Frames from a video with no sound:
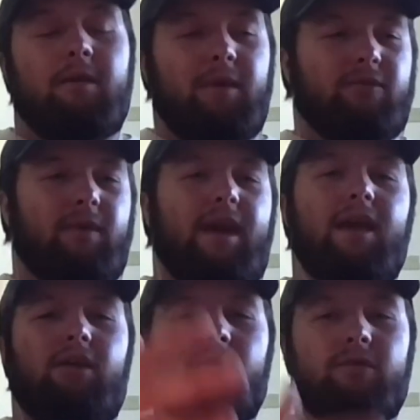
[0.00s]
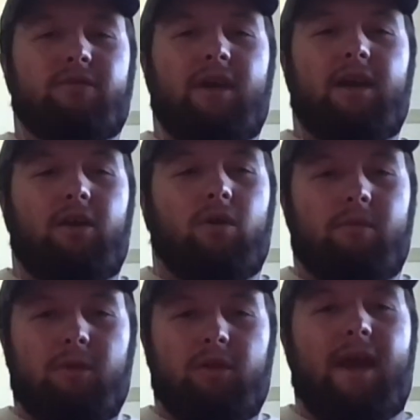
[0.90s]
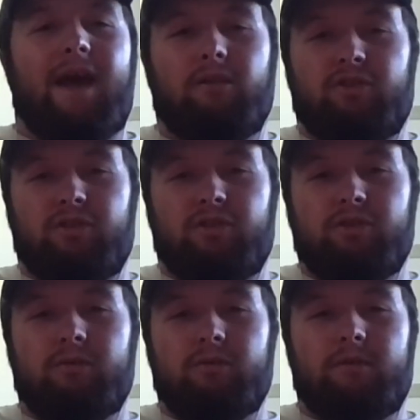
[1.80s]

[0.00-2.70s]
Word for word: Because we can't use like a normal cattle chute.